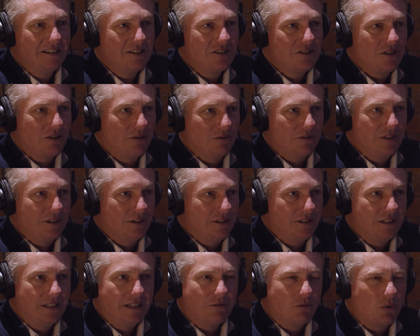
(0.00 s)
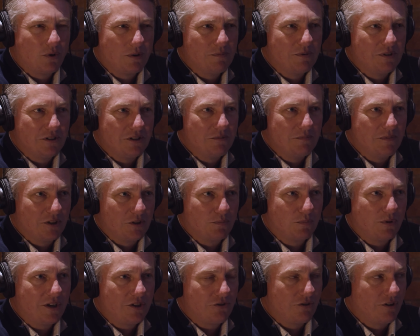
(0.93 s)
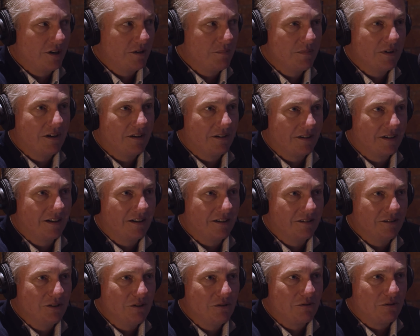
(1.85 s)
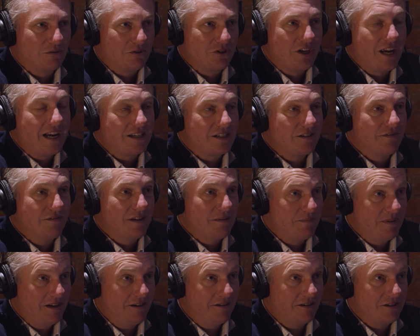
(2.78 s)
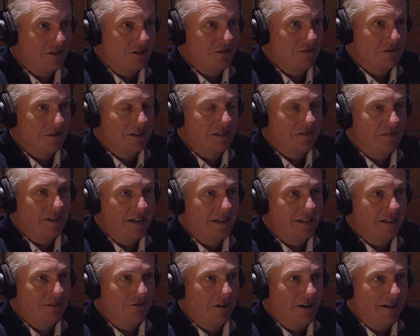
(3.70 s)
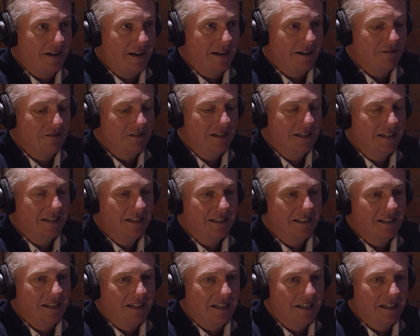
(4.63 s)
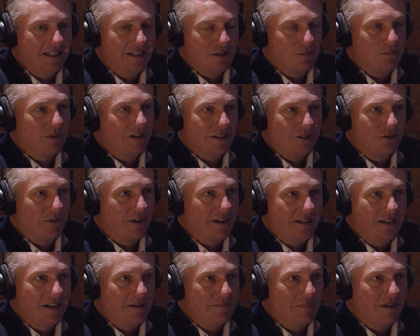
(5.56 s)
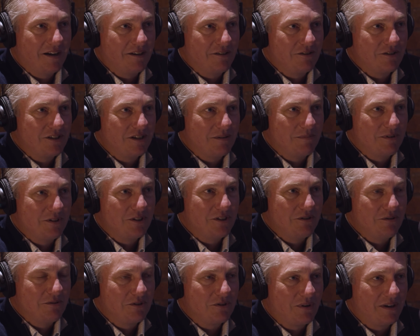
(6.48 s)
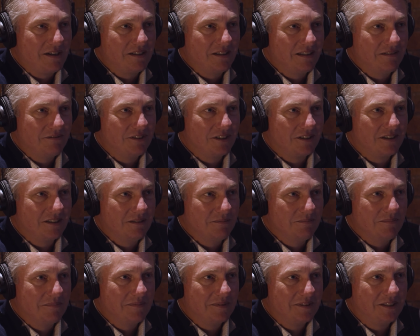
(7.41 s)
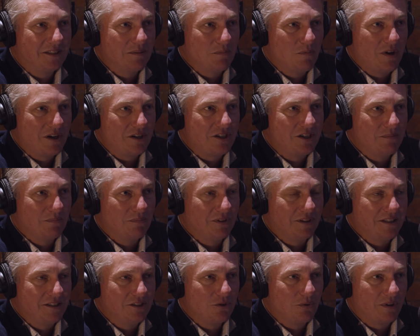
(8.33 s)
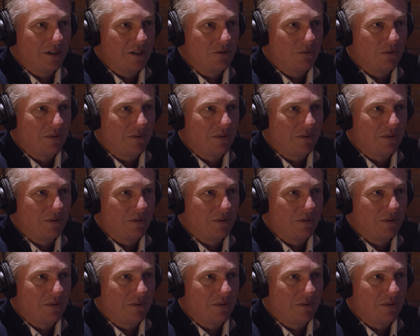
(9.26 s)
so you, you never want to put too much pressure on them, but our, our local Jackson Van Paris, yeah. who's at Vandy right now, uh, has played great on Pinehurst number two. So I'd love to come come watch him play in twenty